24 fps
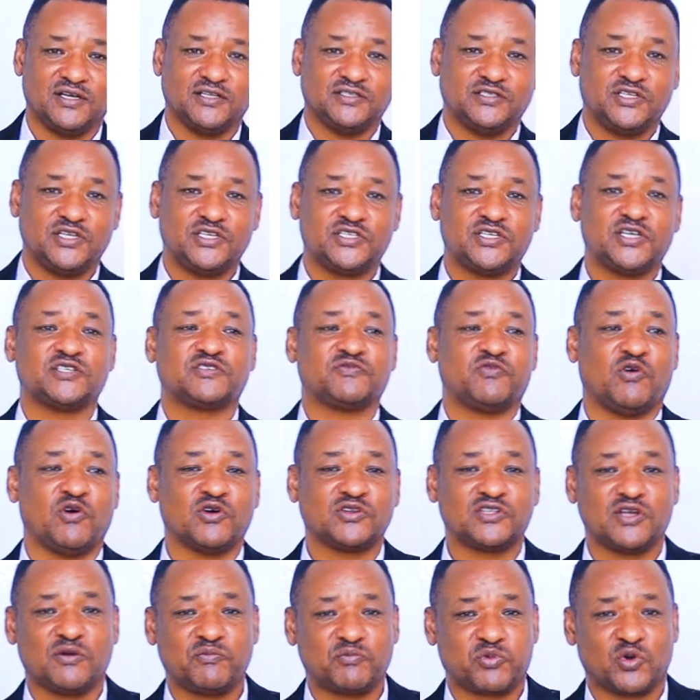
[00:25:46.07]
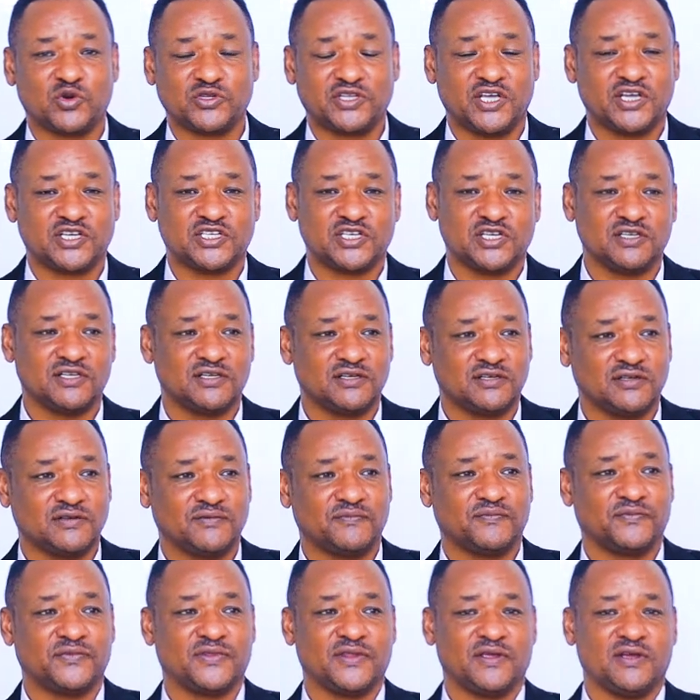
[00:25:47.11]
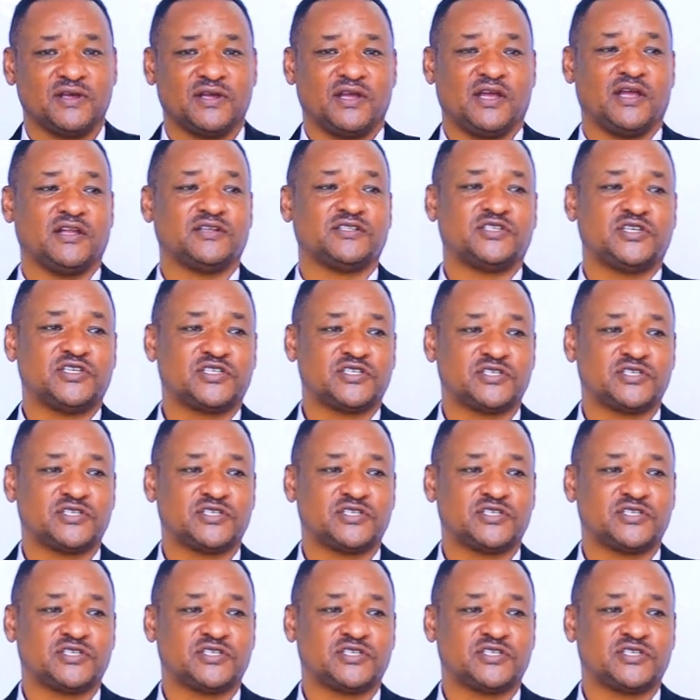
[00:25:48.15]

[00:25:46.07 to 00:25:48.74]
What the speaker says: This is for the protection and